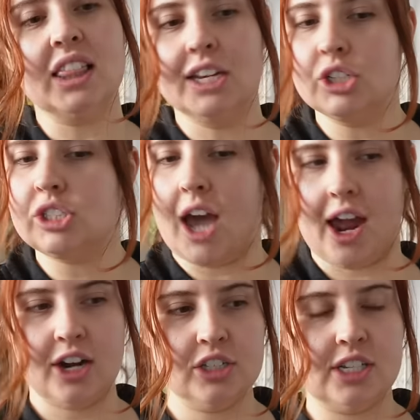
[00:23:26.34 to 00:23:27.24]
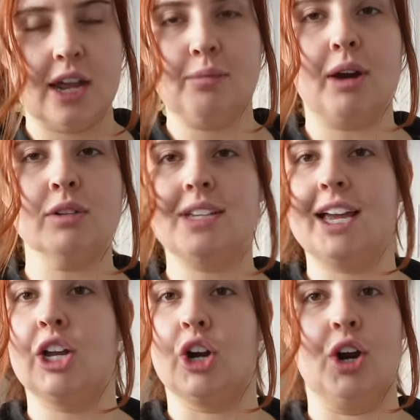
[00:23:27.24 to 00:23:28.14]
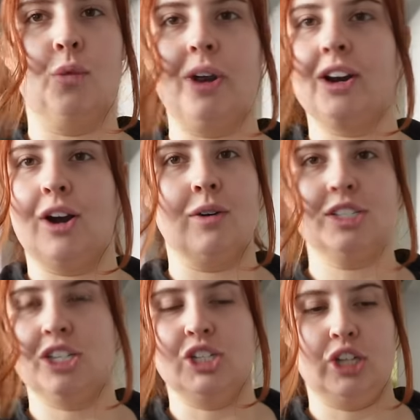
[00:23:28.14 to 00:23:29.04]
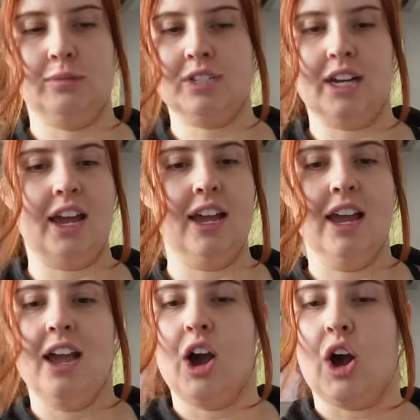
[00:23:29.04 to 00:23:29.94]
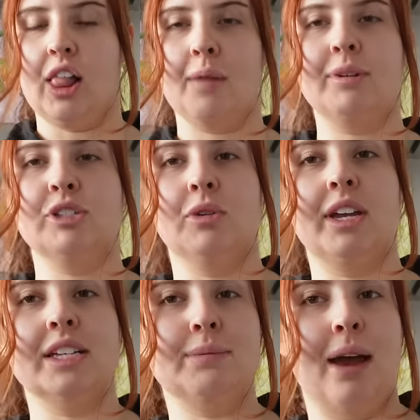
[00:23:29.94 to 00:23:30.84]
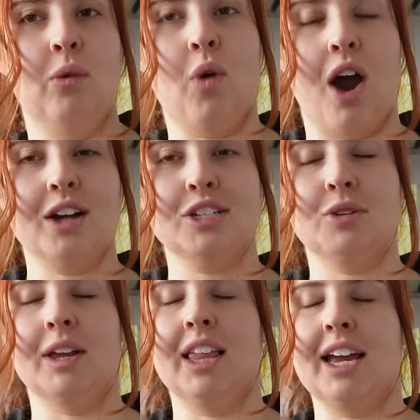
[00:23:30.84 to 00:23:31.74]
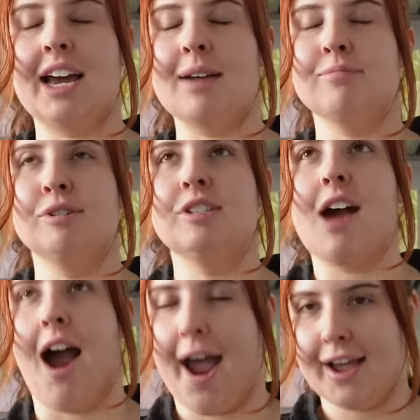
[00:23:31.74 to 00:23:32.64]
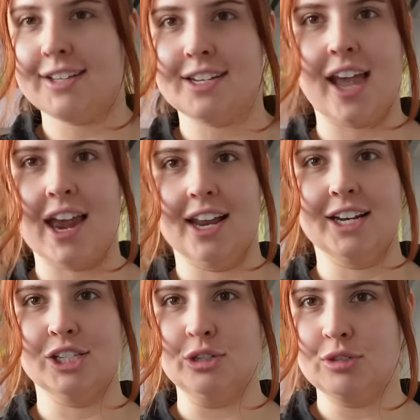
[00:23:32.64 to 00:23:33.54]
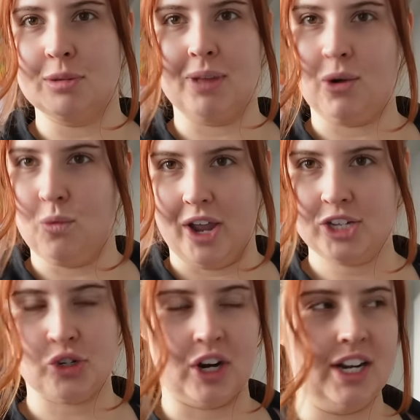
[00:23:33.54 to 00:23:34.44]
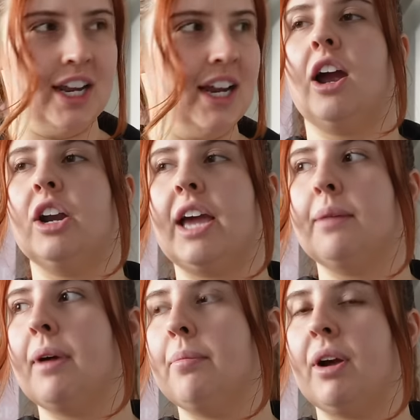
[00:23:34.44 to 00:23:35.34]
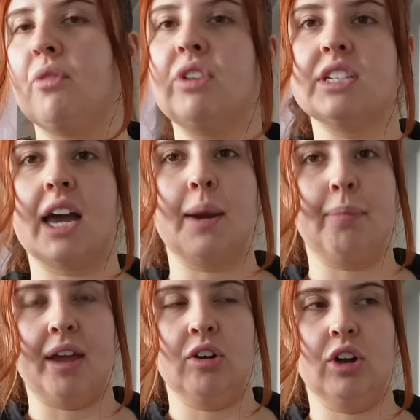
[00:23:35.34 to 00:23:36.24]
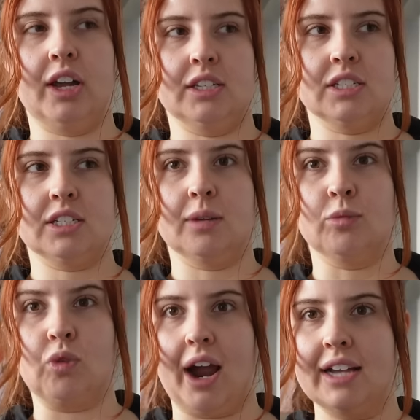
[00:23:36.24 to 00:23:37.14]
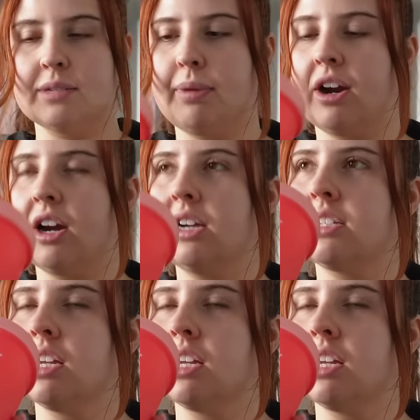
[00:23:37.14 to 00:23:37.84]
a little tired today, but I was like, girl, we are going to the gym today. All I've been doing is my walk, so I like am dying to get in and do some like weight training. I already had my breakfast, I had a bagel and some raspberries.